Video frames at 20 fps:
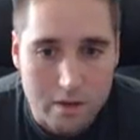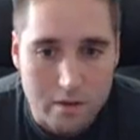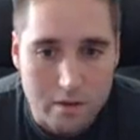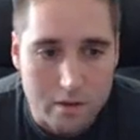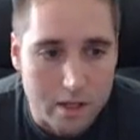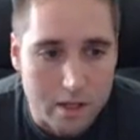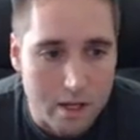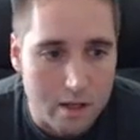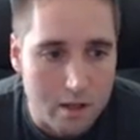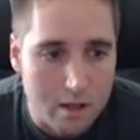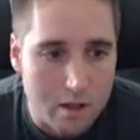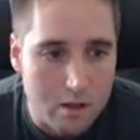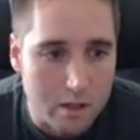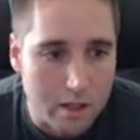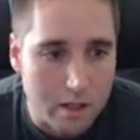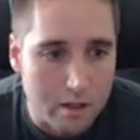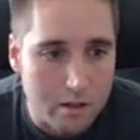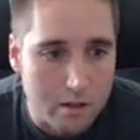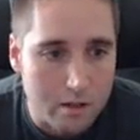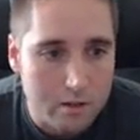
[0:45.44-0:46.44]
other
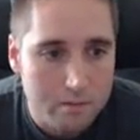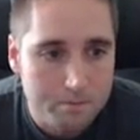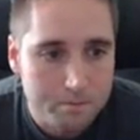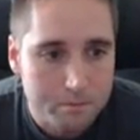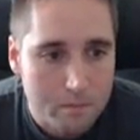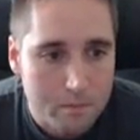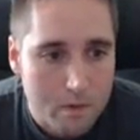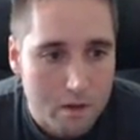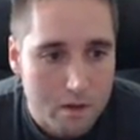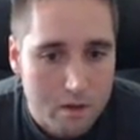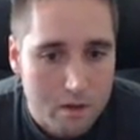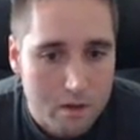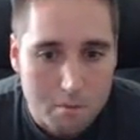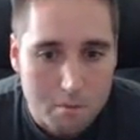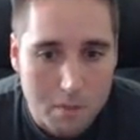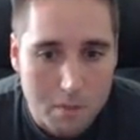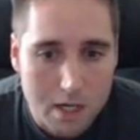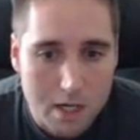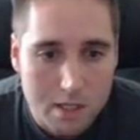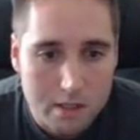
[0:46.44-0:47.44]
dialog here
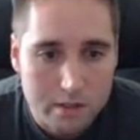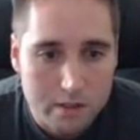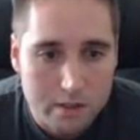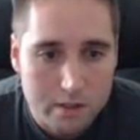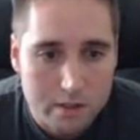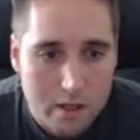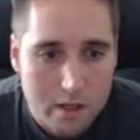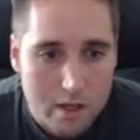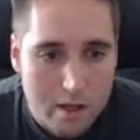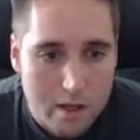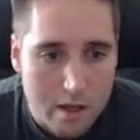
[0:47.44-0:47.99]
box